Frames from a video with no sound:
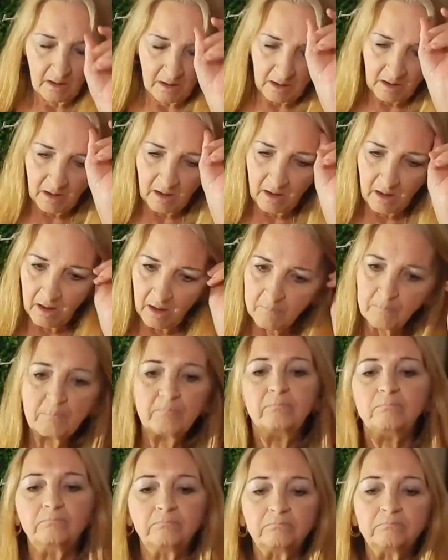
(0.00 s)

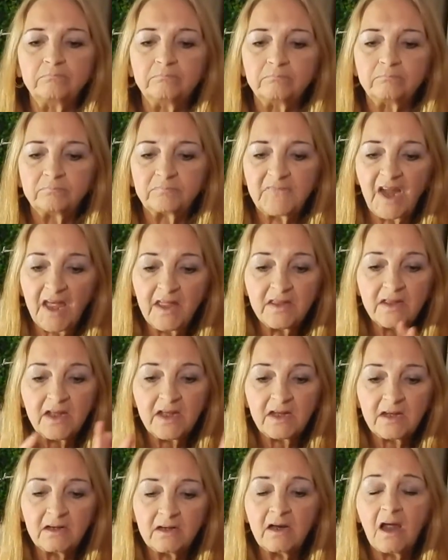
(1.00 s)
Um, and
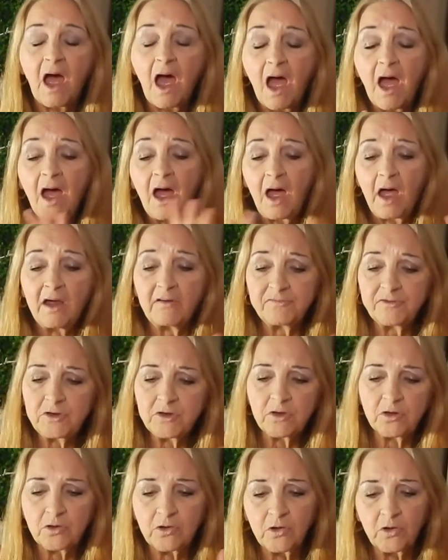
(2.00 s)
then after
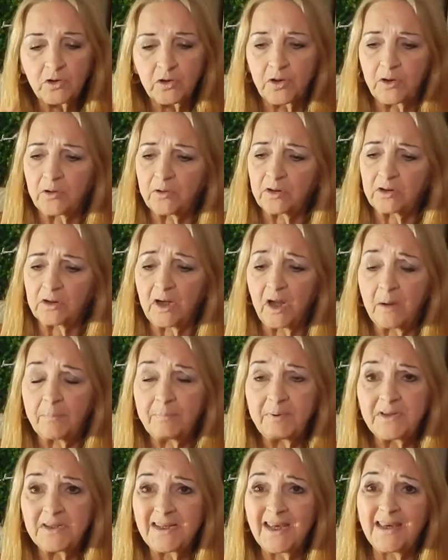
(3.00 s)
you cook it all
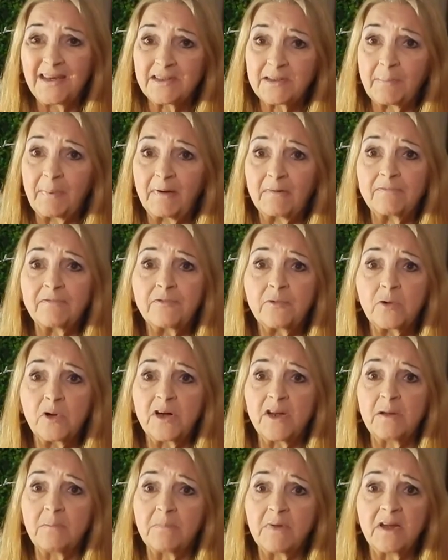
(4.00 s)
up, it takes about
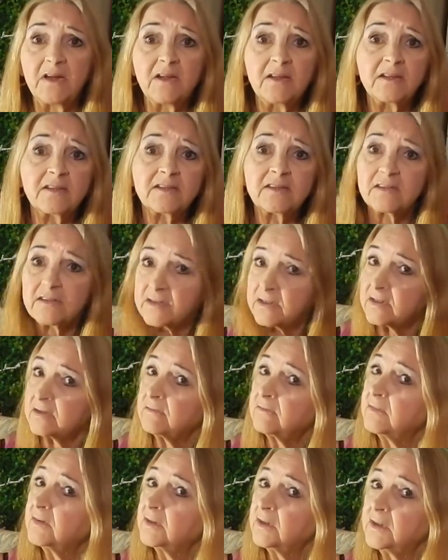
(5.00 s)
40 minutes
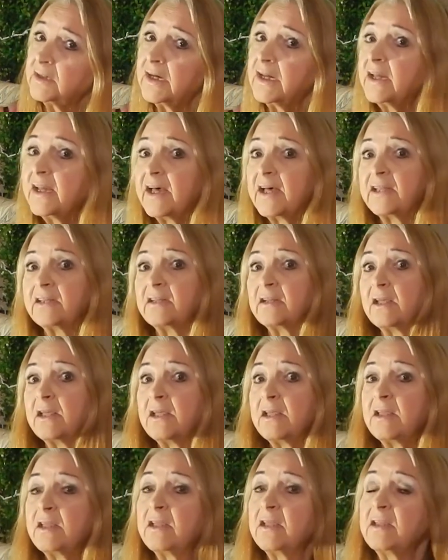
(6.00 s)
to really get
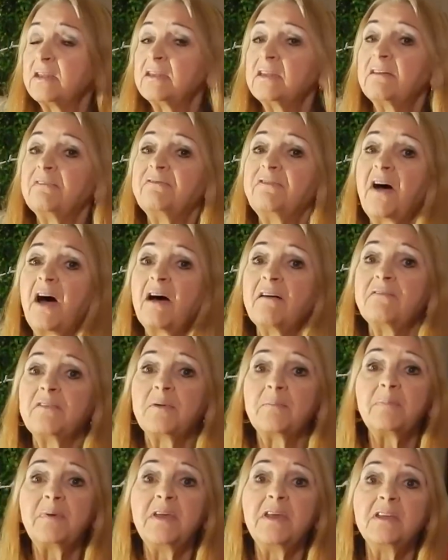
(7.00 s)
the
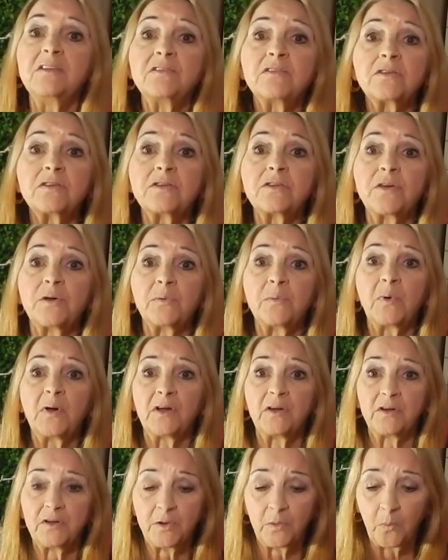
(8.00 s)
fava beans to
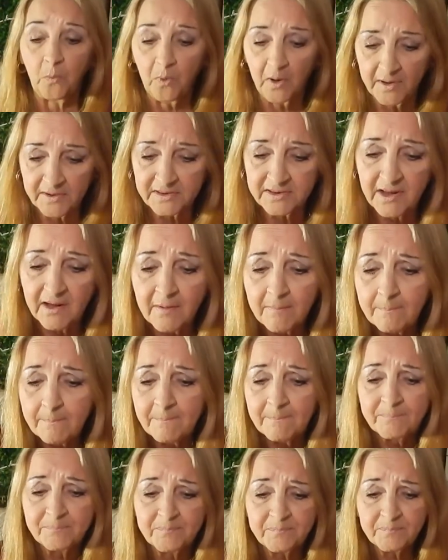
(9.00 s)
where you want
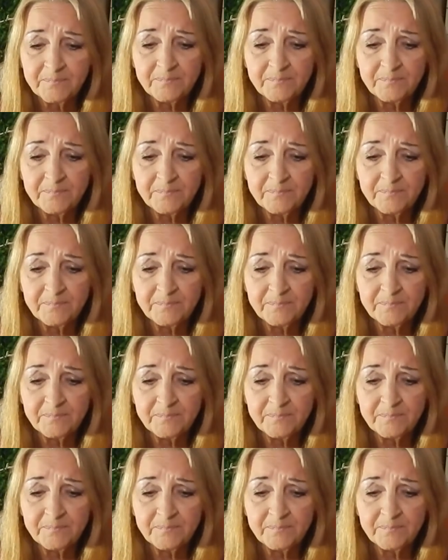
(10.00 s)
them.